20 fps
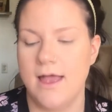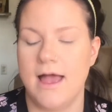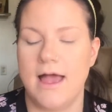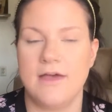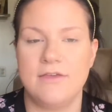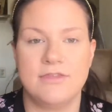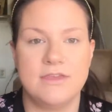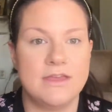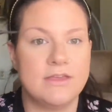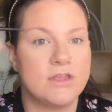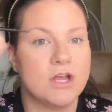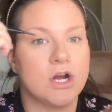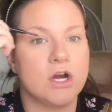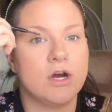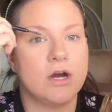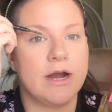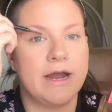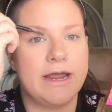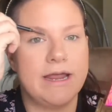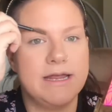I think they're
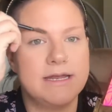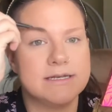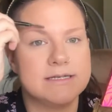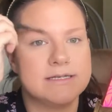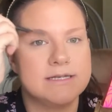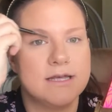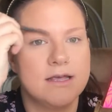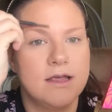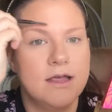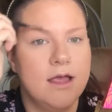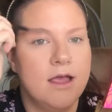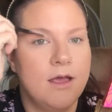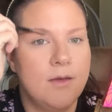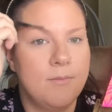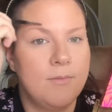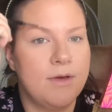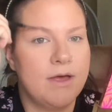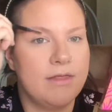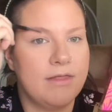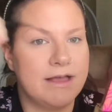great,
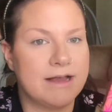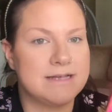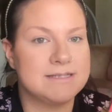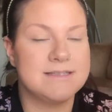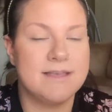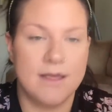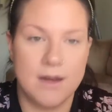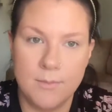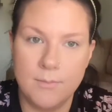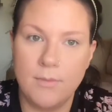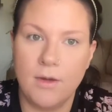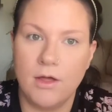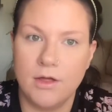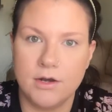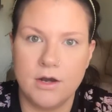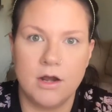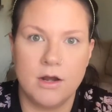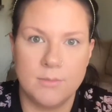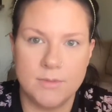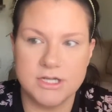but like I said, I'm
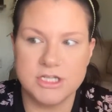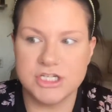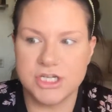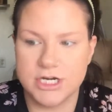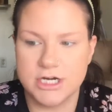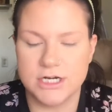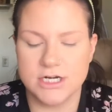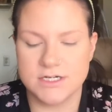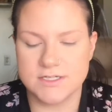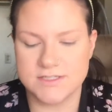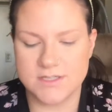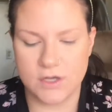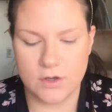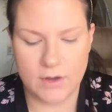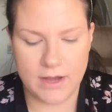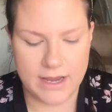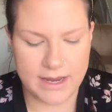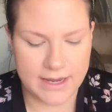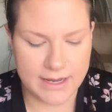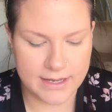balling on a budget here, so
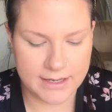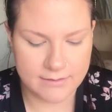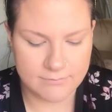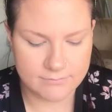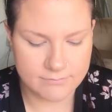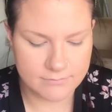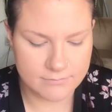I